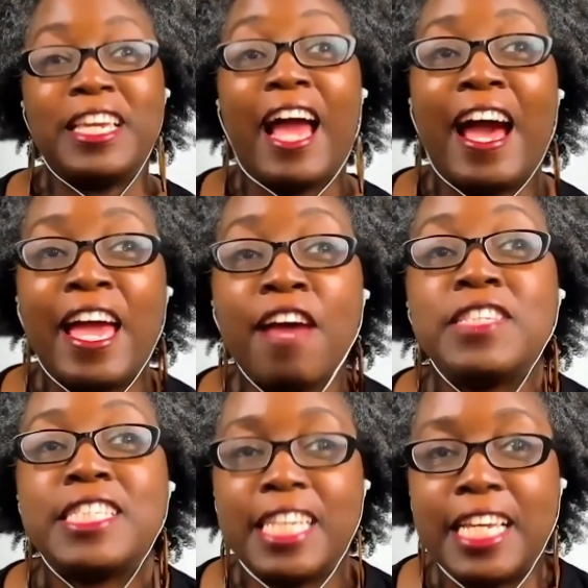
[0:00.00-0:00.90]
I have
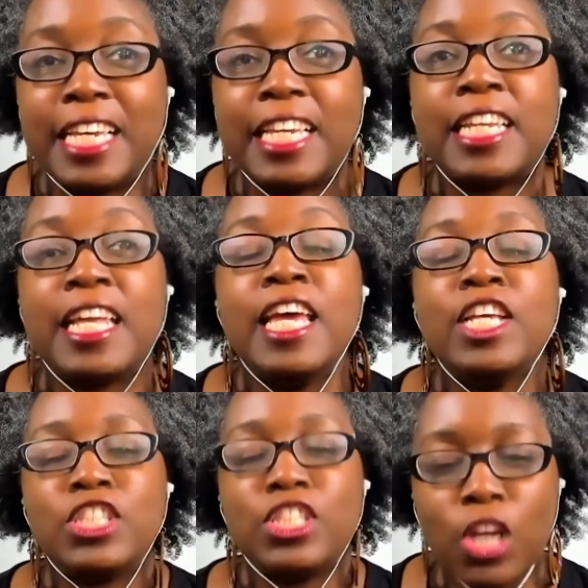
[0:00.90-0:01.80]
seen
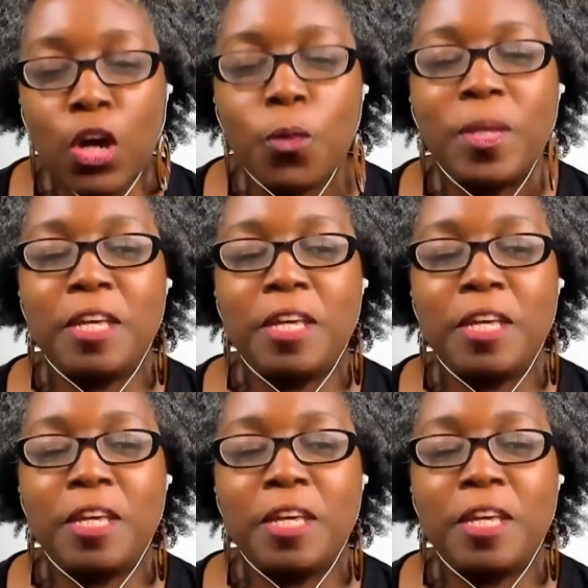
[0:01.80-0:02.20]
so many